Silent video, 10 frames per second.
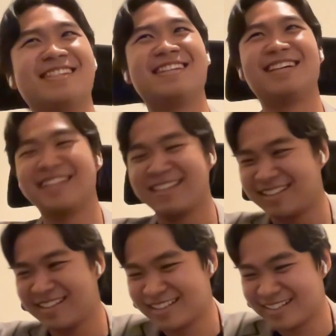that's
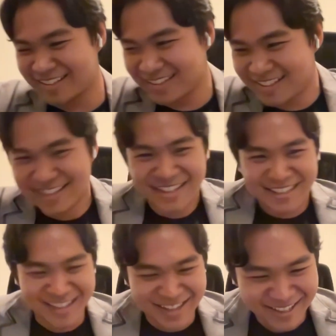the.
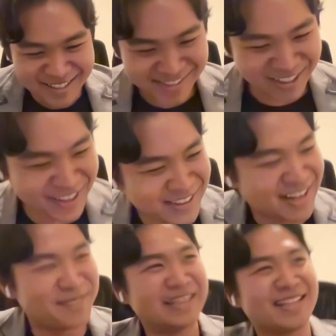Yeah, let's go.
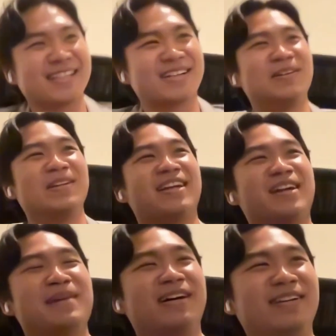I mean, that's a cool
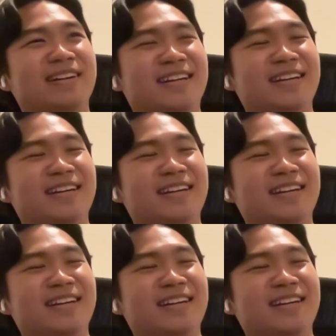thing about